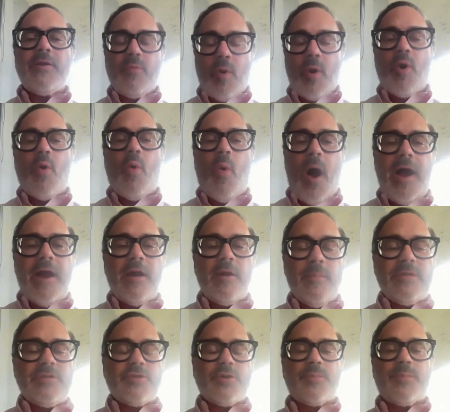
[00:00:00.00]

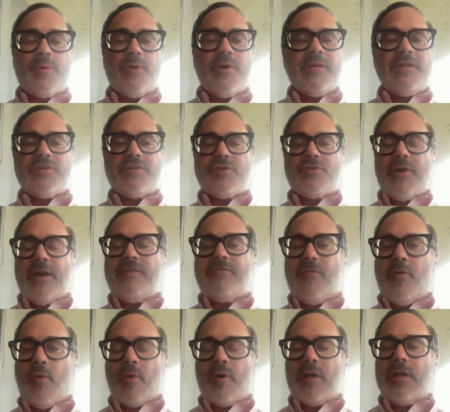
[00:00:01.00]
requirements are pretty
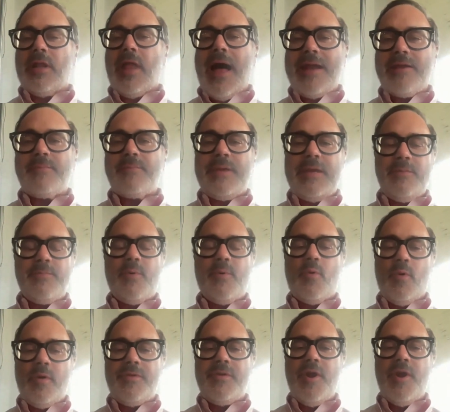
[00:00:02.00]
straightforward. A lot of people
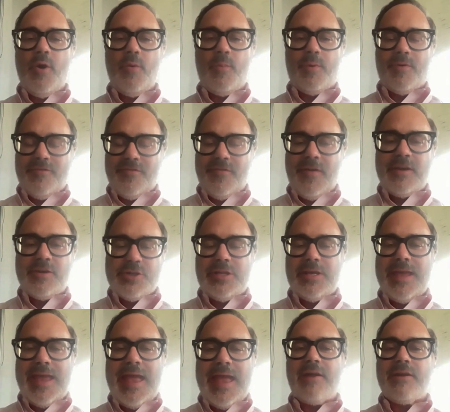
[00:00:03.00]
with no professional
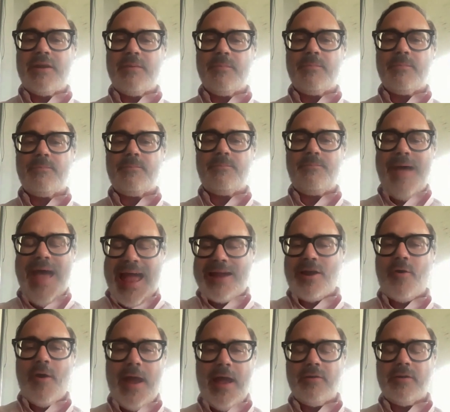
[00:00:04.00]
accounting
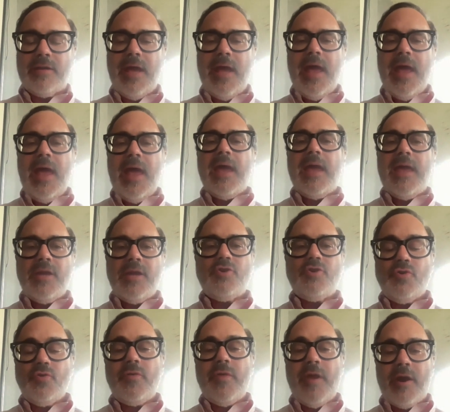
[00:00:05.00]
background can
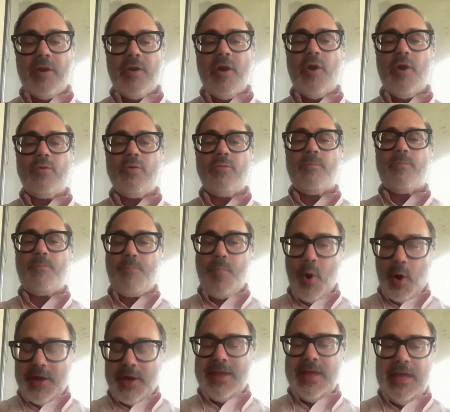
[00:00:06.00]
do their own
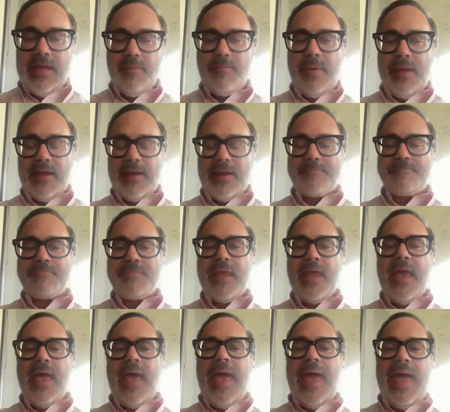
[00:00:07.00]
bookkeeping.
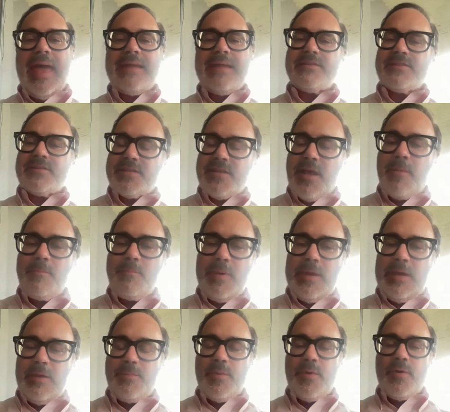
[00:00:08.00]
And some
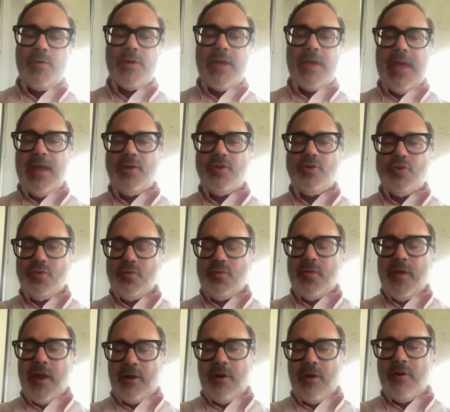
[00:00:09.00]
people can do
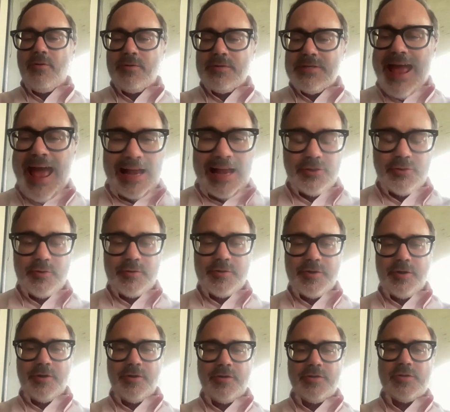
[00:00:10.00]
their own tax
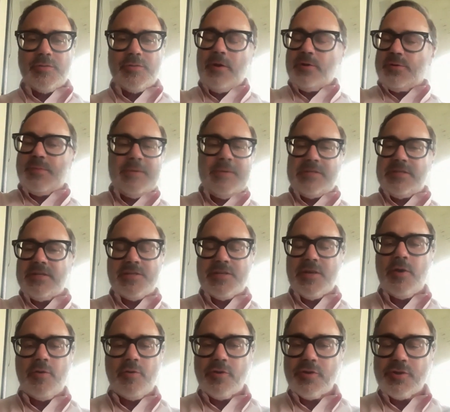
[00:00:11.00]
returns. Most business
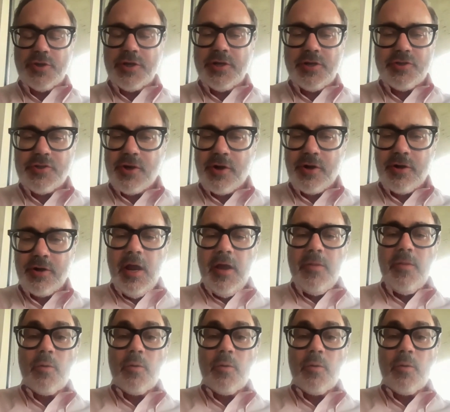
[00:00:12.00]
owners are going to turn the